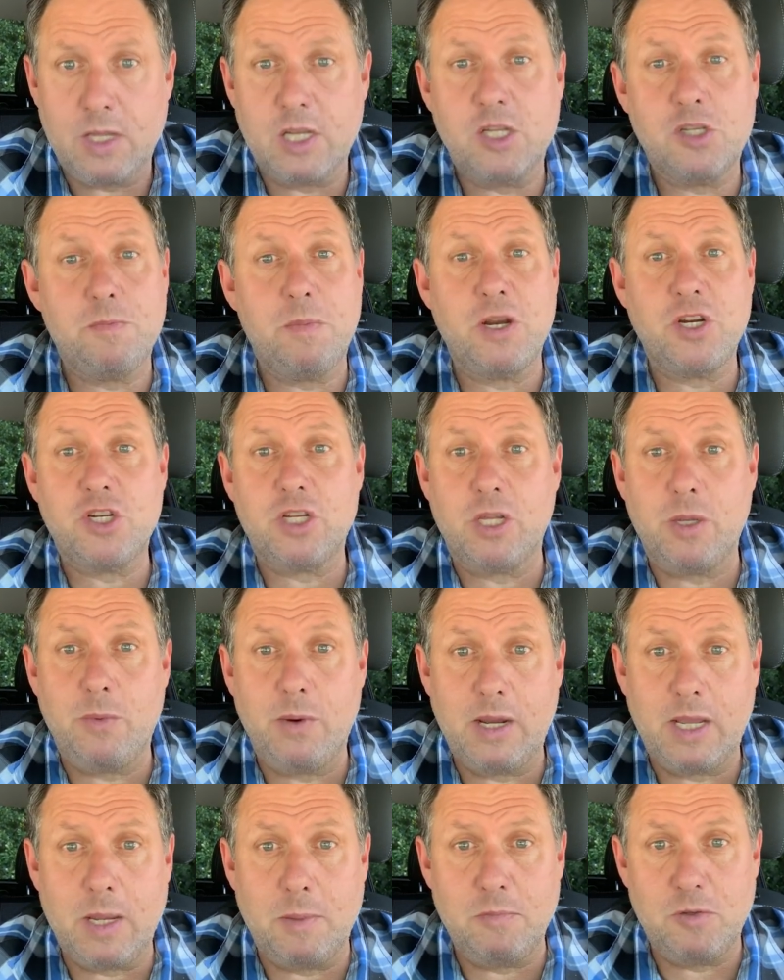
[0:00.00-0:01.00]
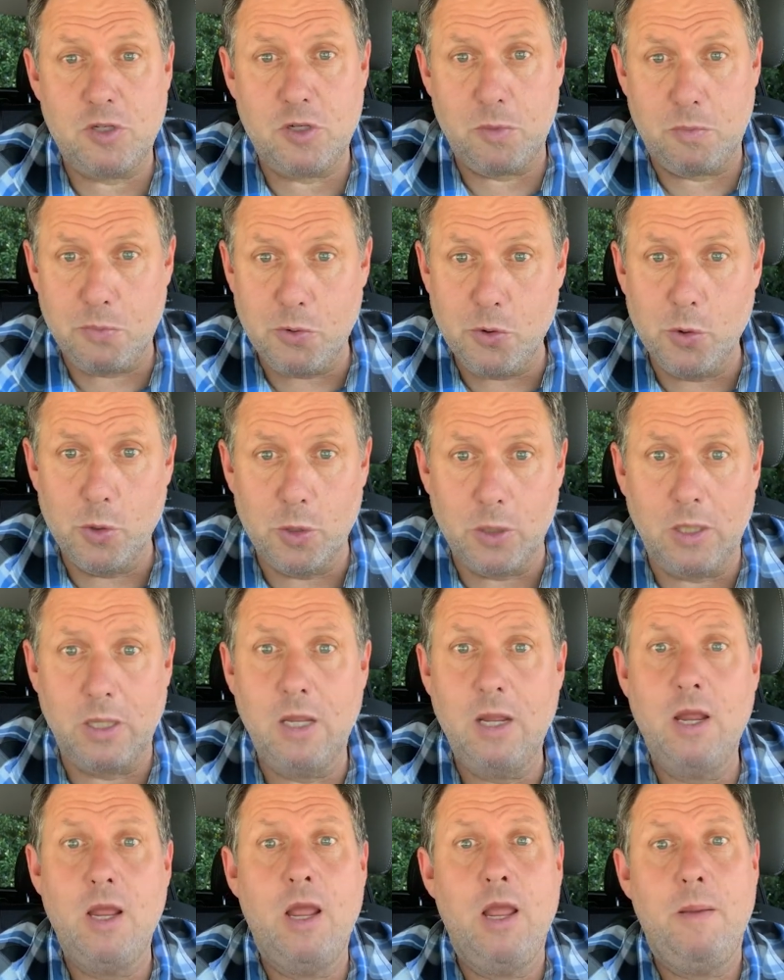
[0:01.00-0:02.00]
especially when it comes to pool,
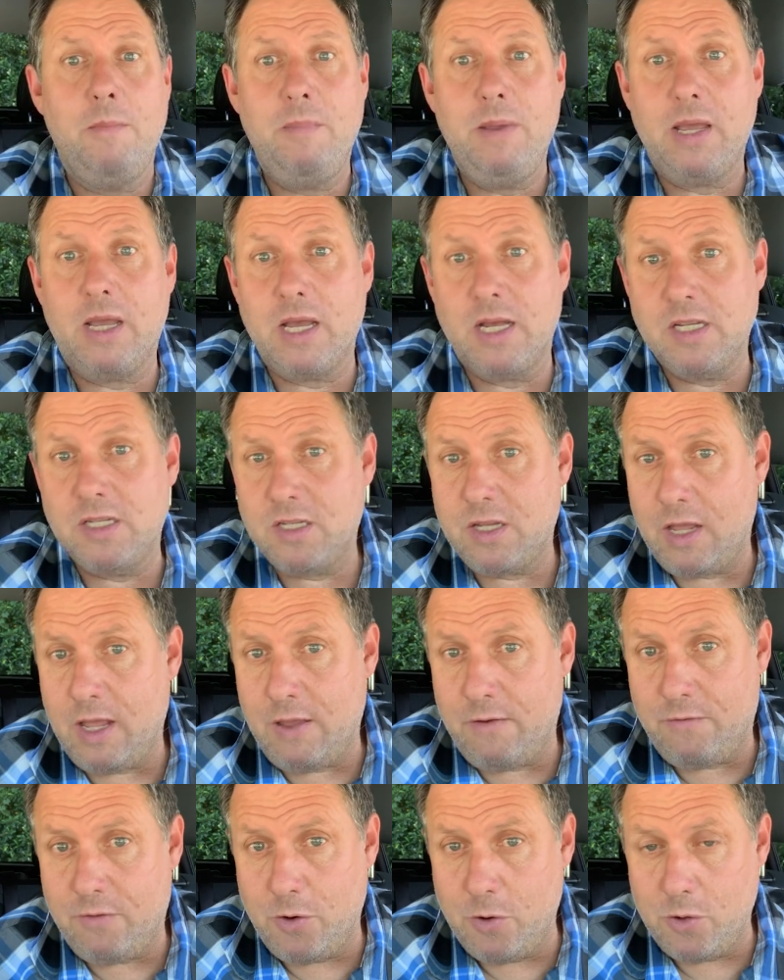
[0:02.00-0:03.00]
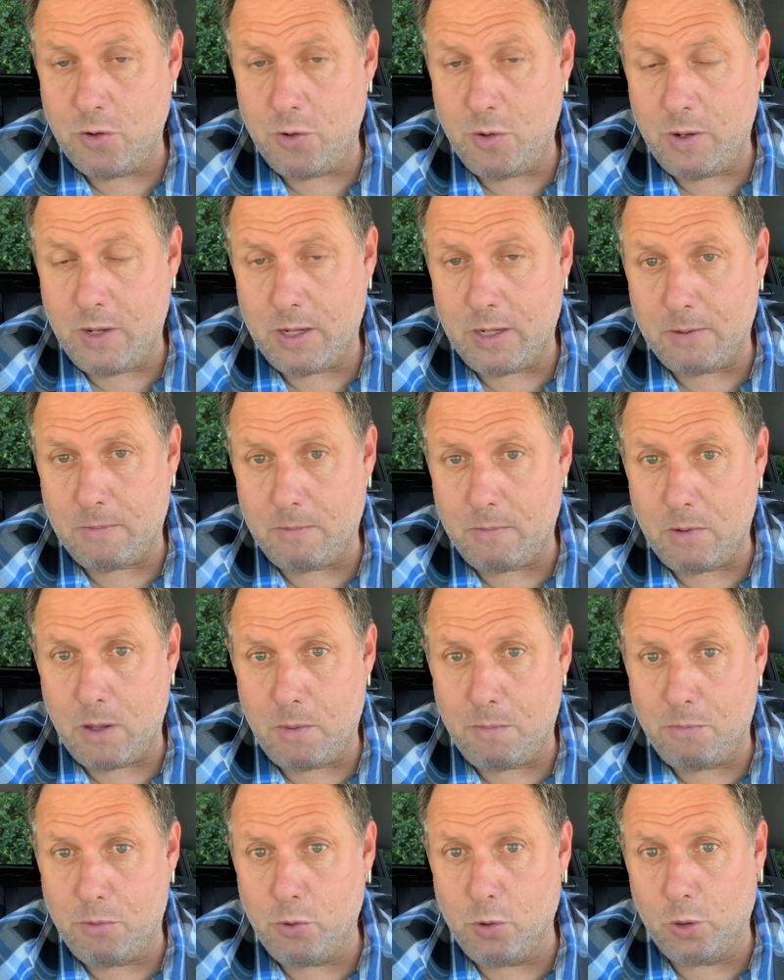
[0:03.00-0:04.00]
because if you're doing
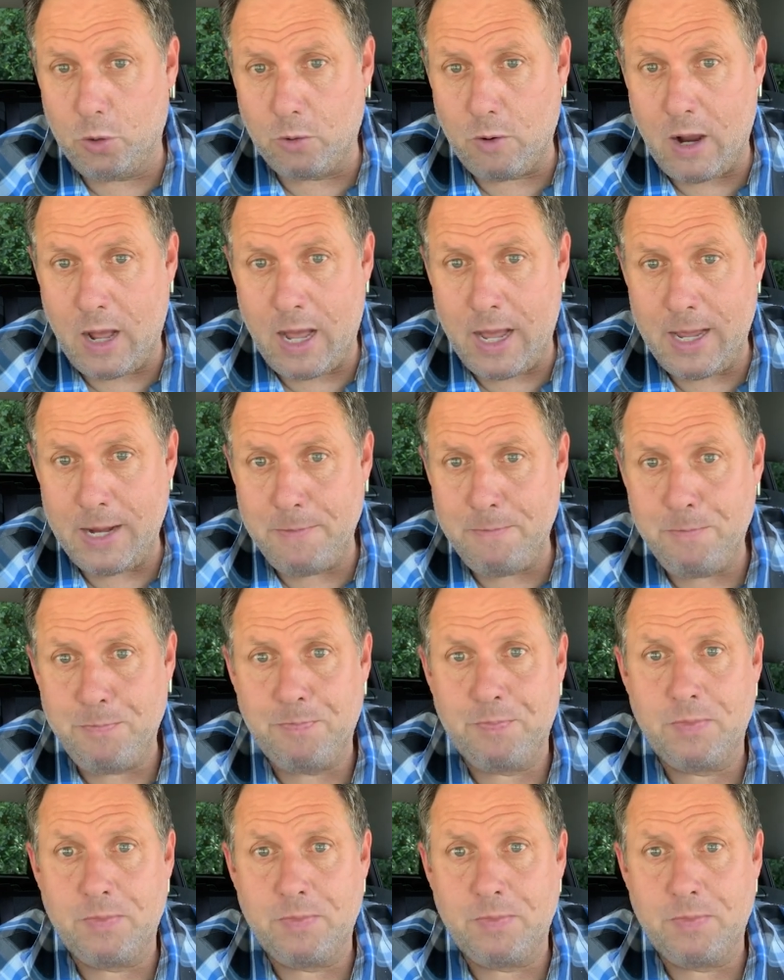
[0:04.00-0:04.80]
a pool ride